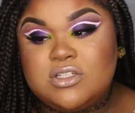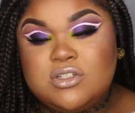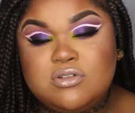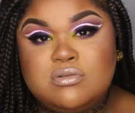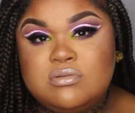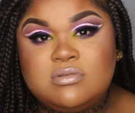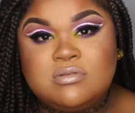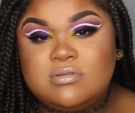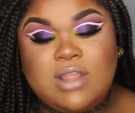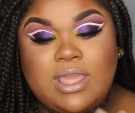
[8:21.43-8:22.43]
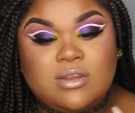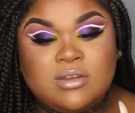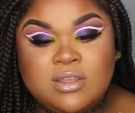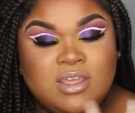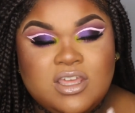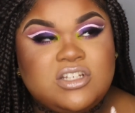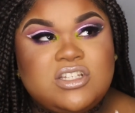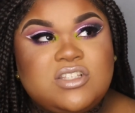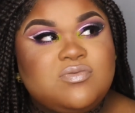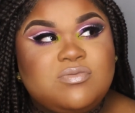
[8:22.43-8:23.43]
do like
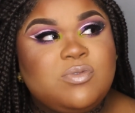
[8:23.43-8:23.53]
just